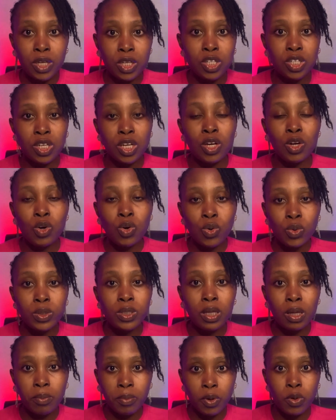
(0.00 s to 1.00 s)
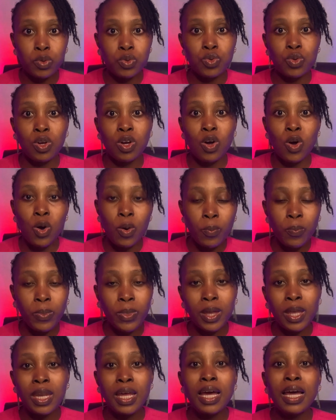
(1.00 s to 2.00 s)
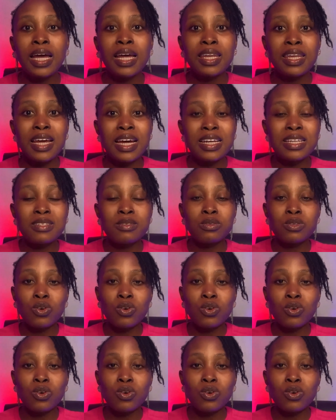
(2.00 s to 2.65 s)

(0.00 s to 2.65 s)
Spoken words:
a cold email to a company that is